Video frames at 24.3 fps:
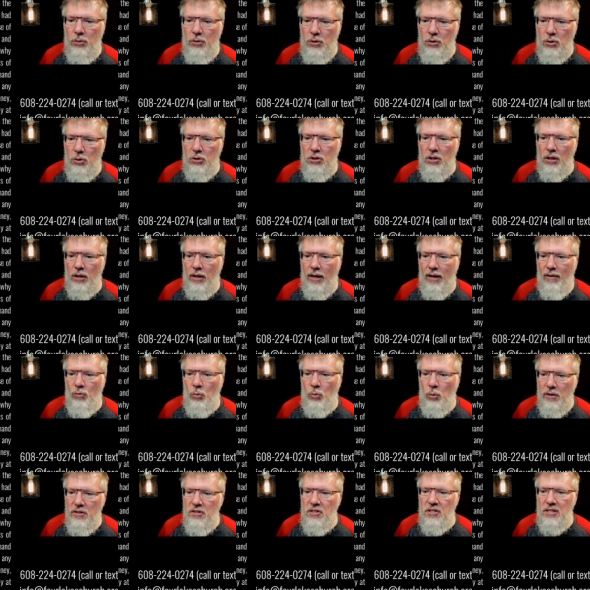You shall have
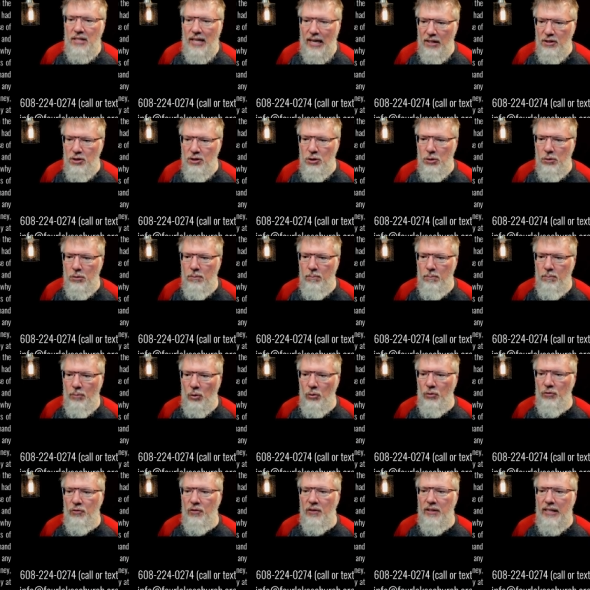one statute,
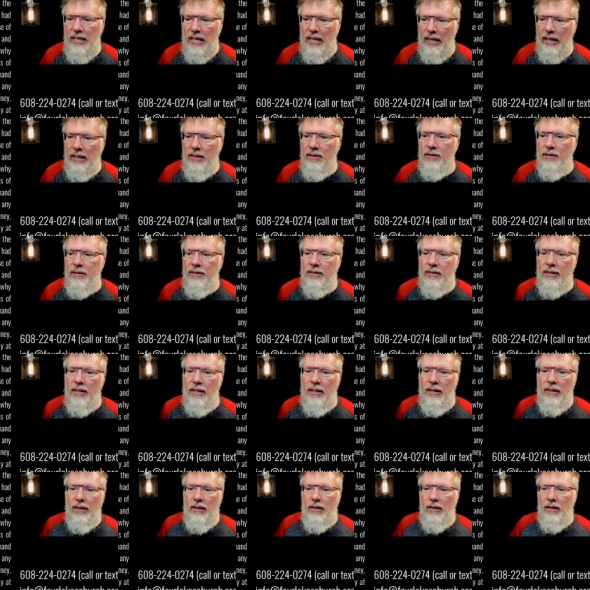both for the alien
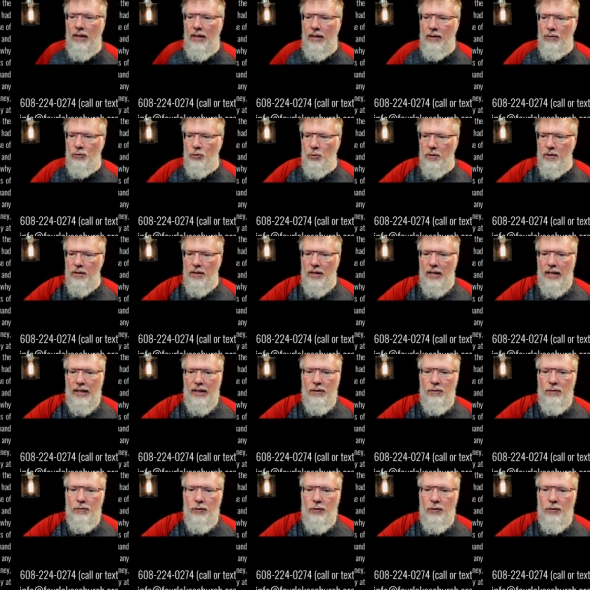and for the native